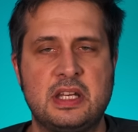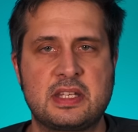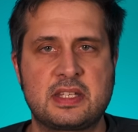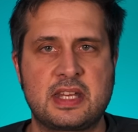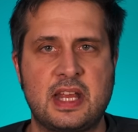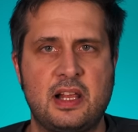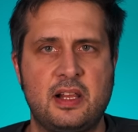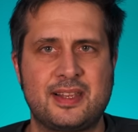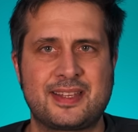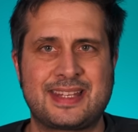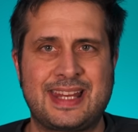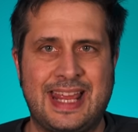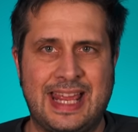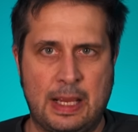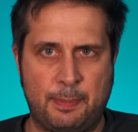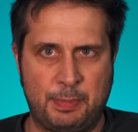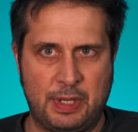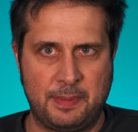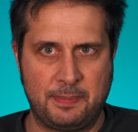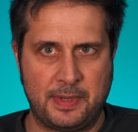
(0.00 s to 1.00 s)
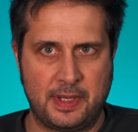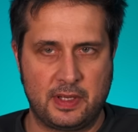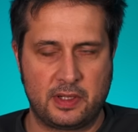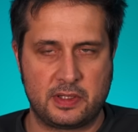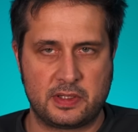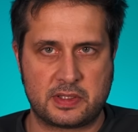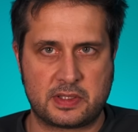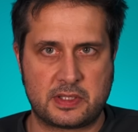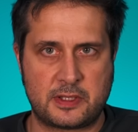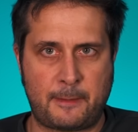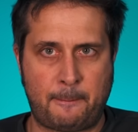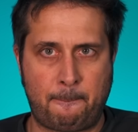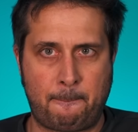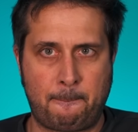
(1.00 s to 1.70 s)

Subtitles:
sells Happy Meals.